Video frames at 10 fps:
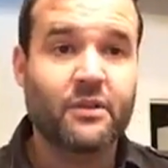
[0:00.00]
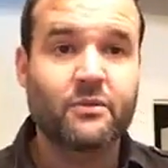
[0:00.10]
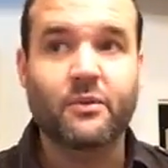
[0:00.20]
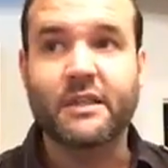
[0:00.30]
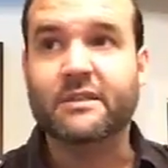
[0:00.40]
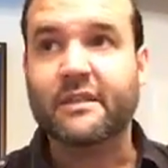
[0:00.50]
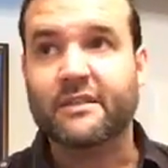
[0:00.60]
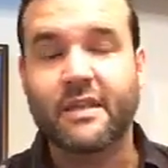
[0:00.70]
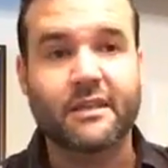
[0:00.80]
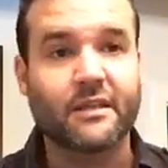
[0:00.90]
well, that's going to
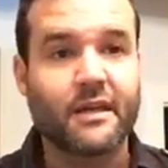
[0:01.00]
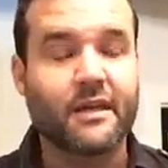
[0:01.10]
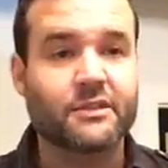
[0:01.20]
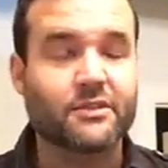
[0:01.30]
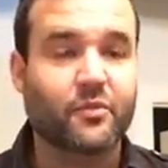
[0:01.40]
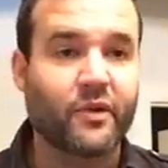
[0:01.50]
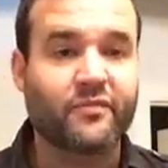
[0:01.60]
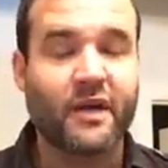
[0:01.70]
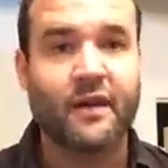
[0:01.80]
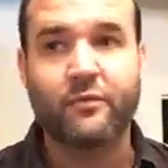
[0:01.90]
take you that extra
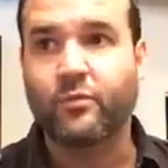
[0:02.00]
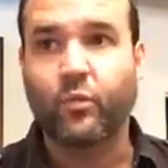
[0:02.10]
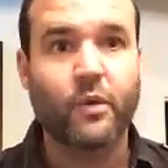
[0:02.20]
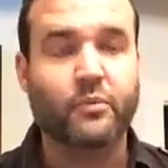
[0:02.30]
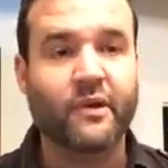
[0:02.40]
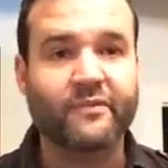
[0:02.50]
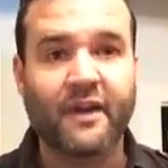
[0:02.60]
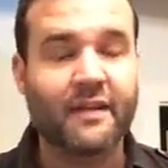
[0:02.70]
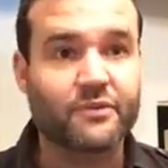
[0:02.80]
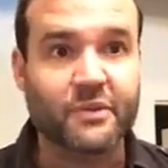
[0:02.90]
0.5,
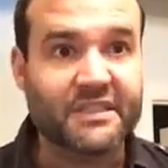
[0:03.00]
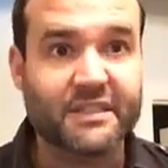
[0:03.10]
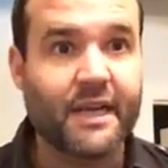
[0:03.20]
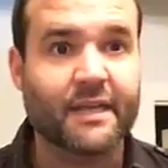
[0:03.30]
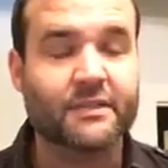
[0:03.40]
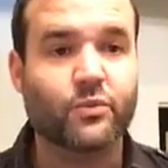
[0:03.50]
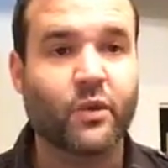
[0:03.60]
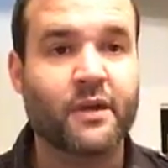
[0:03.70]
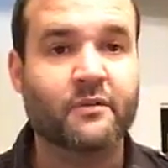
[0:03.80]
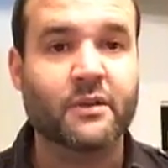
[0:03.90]
1.5, 3 seconds,
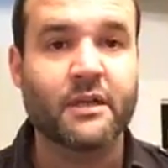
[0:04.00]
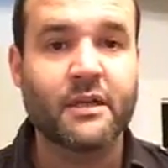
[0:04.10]
whatever,